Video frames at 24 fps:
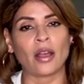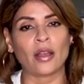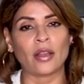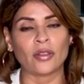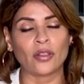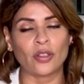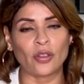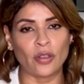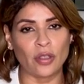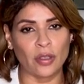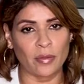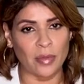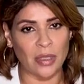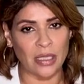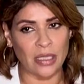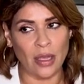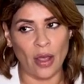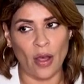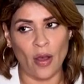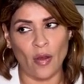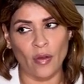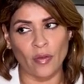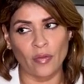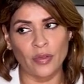to
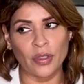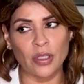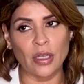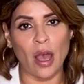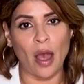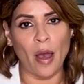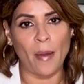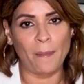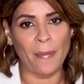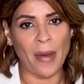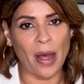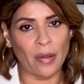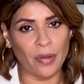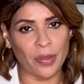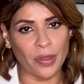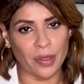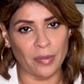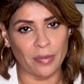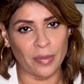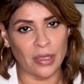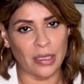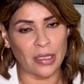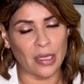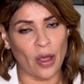themselves, about
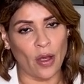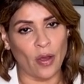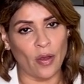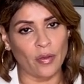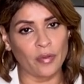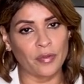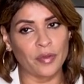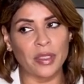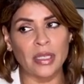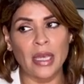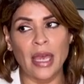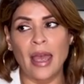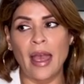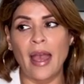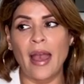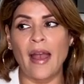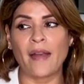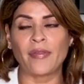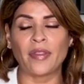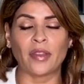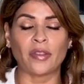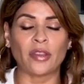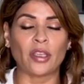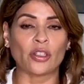themselves,
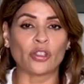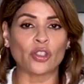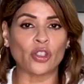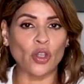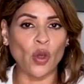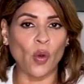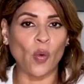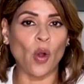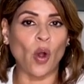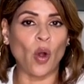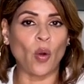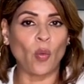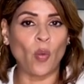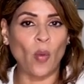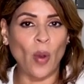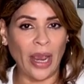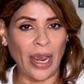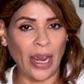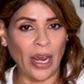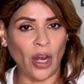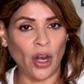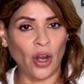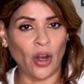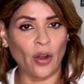and that they're so
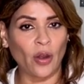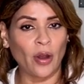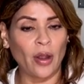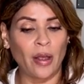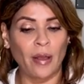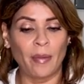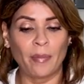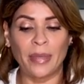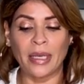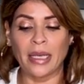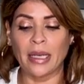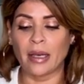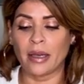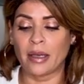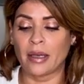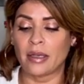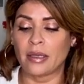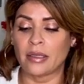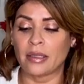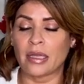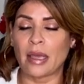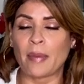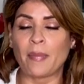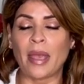aware
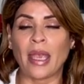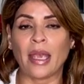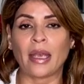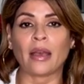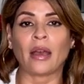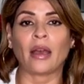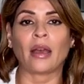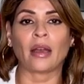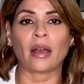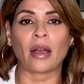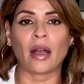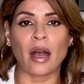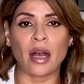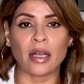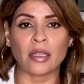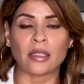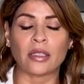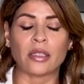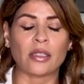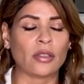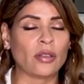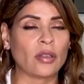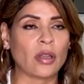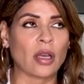because they make a
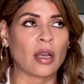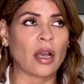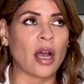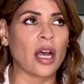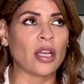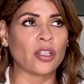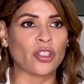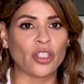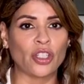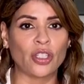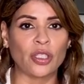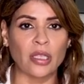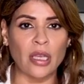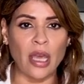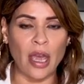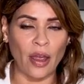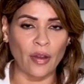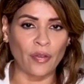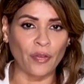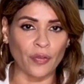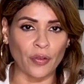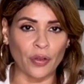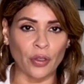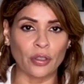conscious
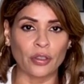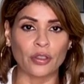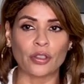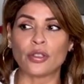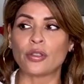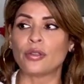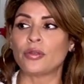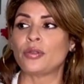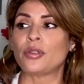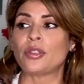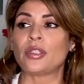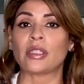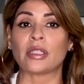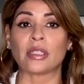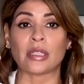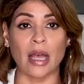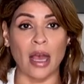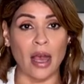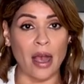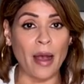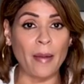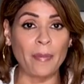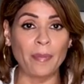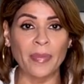effort to
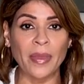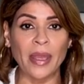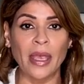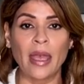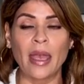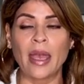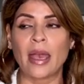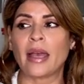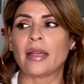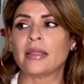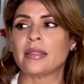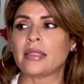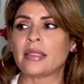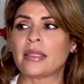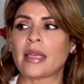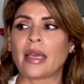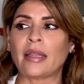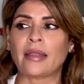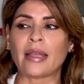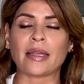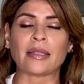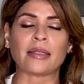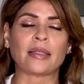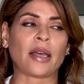stop and say,
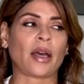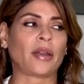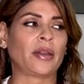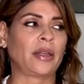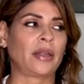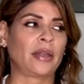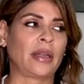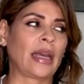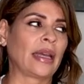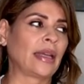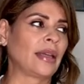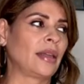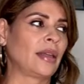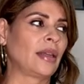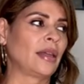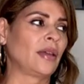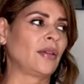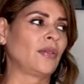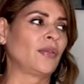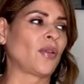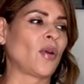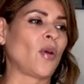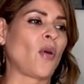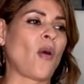that sounded
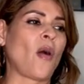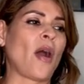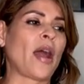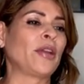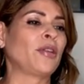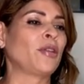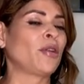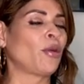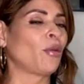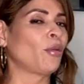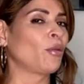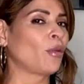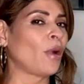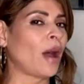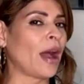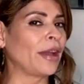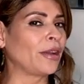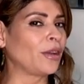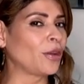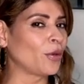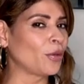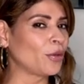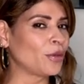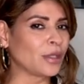negative, or I
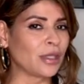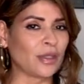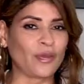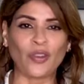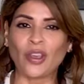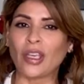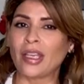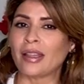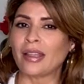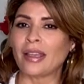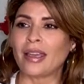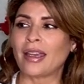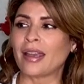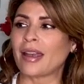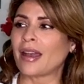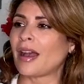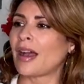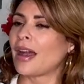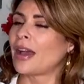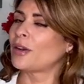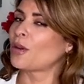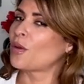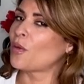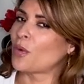know this feeling,
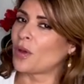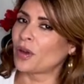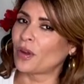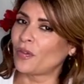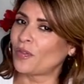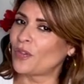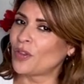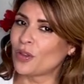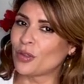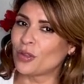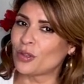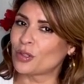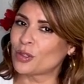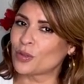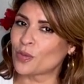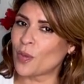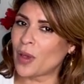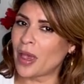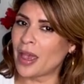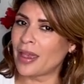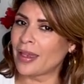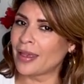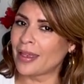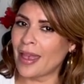I don't want to feel this
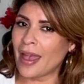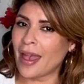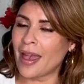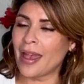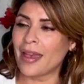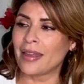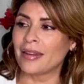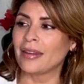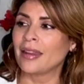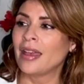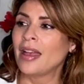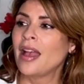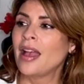way again,